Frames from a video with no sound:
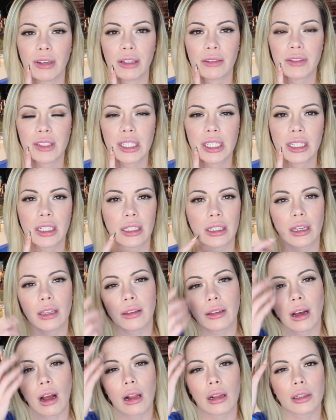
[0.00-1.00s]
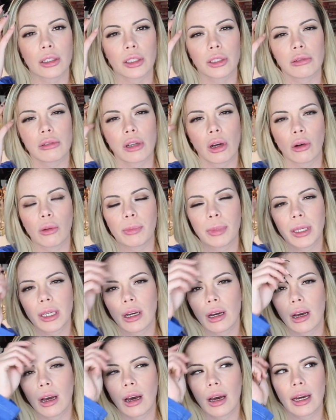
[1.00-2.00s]
Velvetine and the color
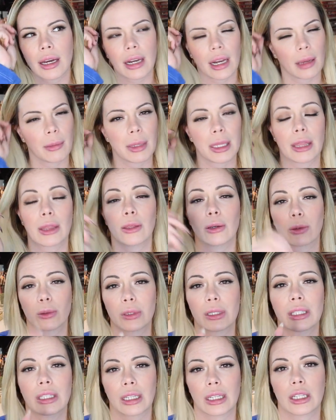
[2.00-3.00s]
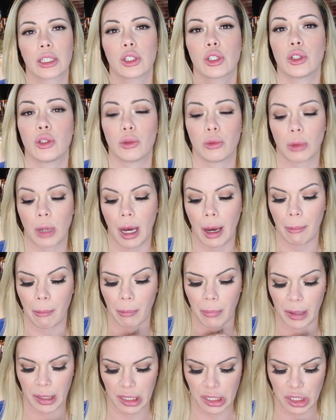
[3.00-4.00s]
Utopia and I mean those things do
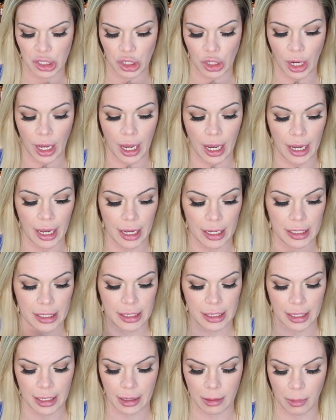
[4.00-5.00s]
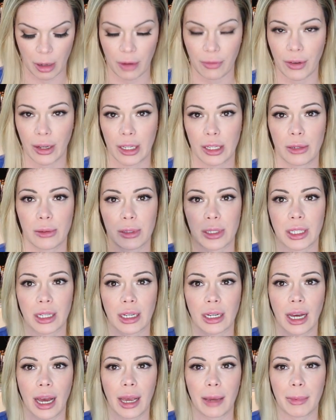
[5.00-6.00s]
not budge. I had to take them off. I use a
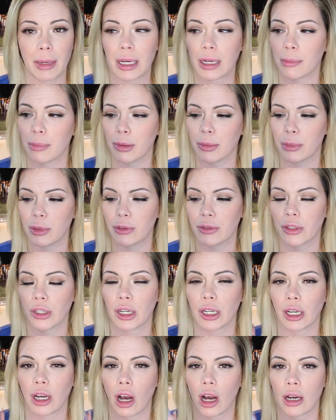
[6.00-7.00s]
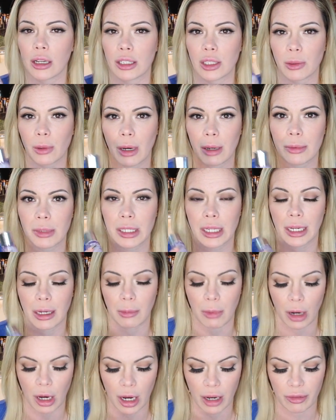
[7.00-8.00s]
eye makeup remover on a cotton swab to take
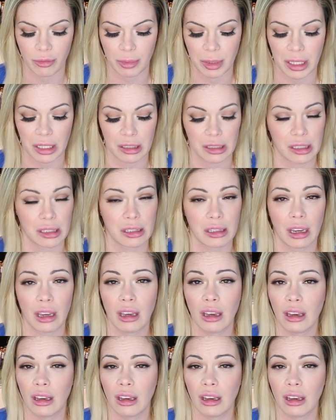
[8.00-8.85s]
them off because